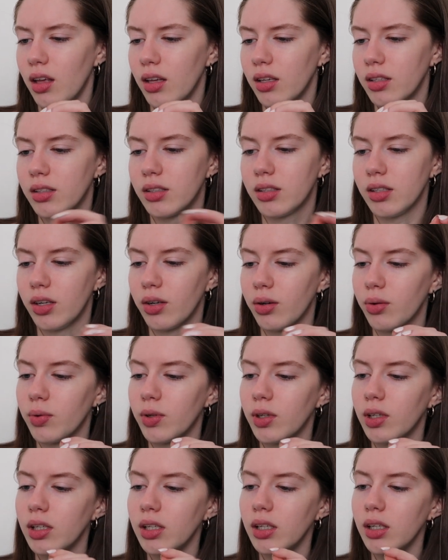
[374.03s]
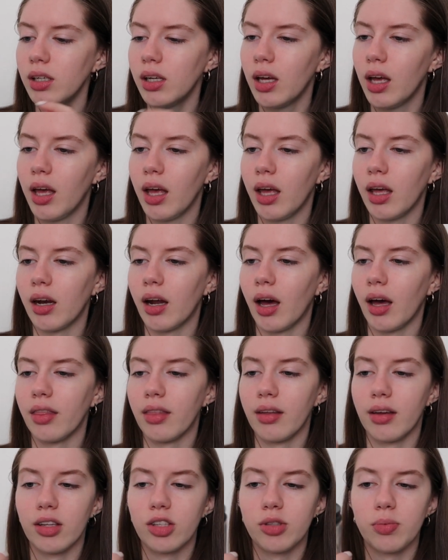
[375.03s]
cedarwood, and I
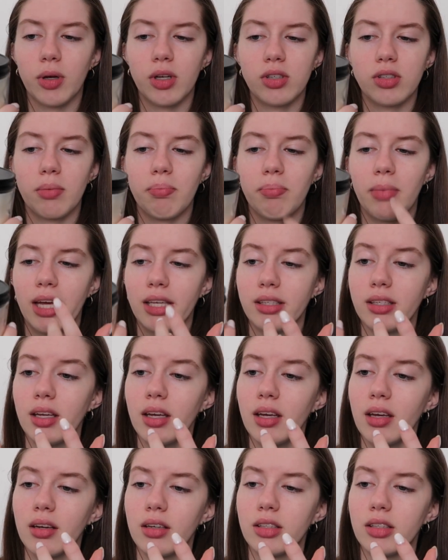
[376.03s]
think it smells amazing.